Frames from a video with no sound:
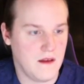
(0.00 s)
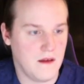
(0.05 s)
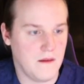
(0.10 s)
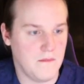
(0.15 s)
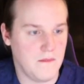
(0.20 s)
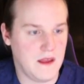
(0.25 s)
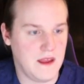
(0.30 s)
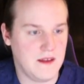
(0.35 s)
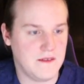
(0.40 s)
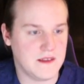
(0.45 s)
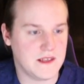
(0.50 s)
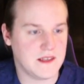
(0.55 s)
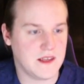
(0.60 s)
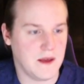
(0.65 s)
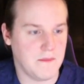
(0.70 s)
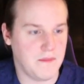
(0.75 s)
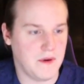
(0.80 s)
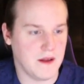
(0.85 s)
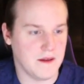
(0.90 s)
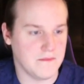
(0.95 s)
Me and the
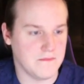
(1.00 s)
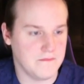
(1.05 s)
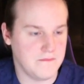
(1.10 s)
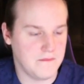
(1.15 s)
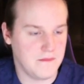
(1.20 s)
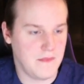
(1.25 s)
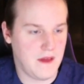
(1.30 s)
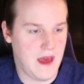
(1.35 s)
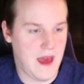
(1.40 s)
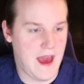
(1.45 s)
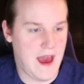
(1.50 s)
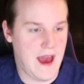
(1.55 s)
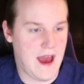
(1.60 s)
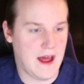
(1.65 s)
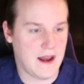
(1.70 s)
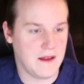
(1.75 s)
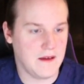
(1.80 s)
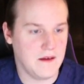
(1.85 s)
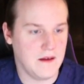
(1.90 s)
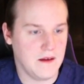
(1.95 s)
skip button.
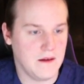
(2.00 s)
Ad.